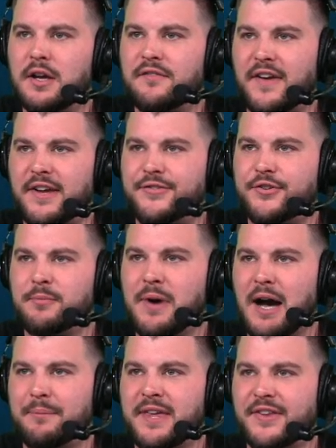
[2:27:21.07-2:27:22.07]
Face him
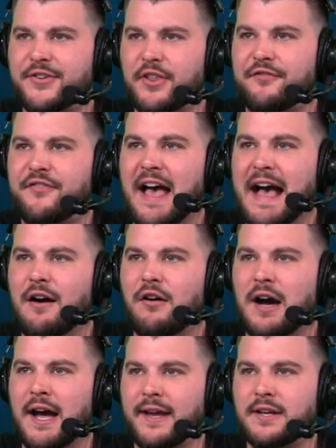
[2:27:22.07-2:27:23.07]
up. Gets to the foul
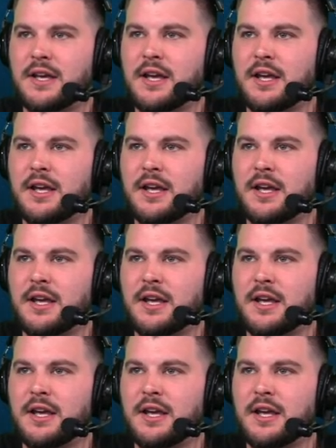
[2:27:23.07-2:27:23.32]
line.